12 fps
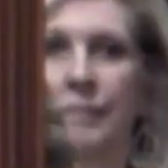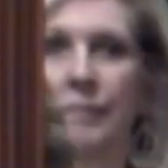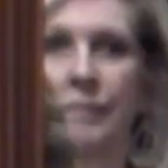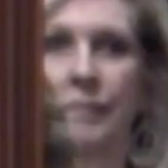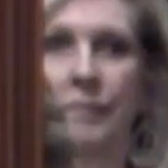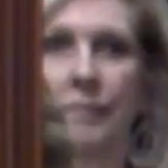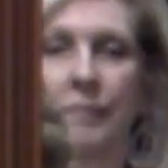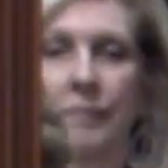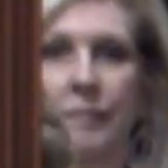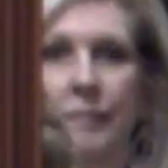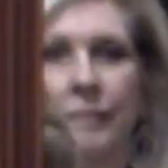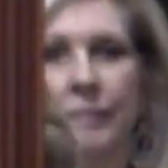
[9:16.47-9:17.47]

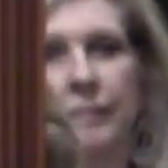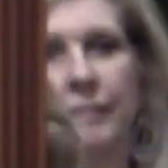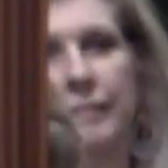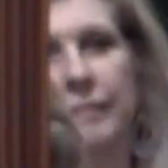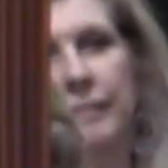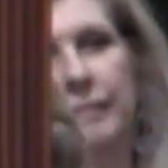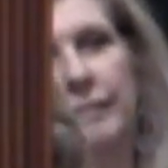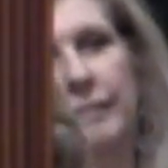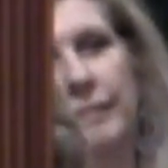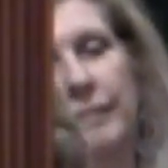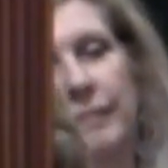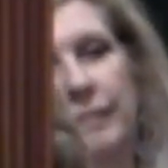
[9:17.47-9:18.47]

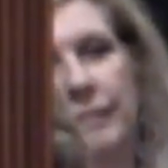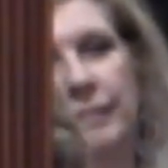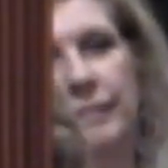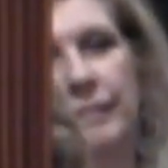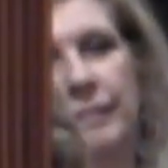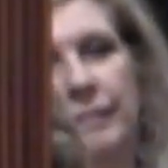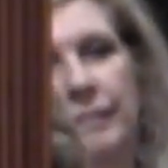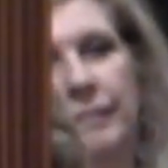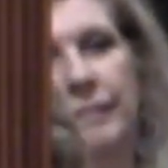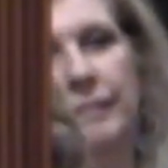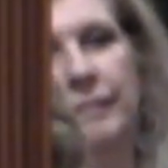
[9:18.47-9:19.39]
This person isn't speaking.